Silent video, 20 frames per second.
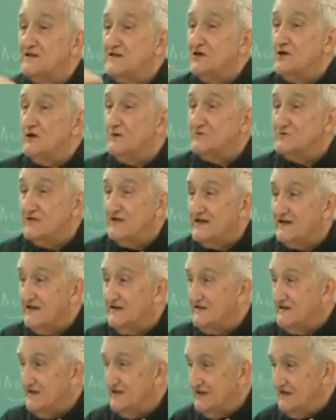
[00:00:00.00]
the object
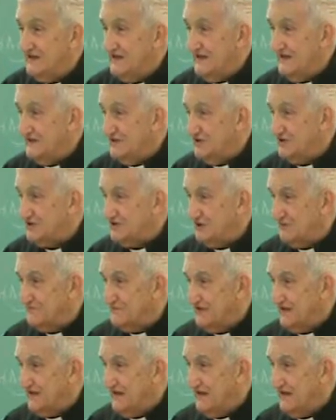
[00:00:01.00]
and the
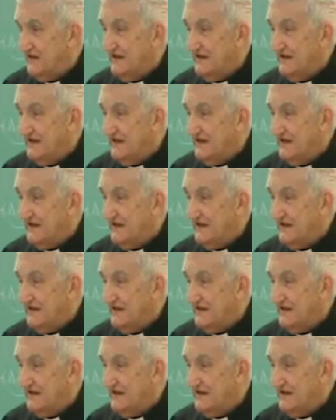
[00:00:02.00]
subject.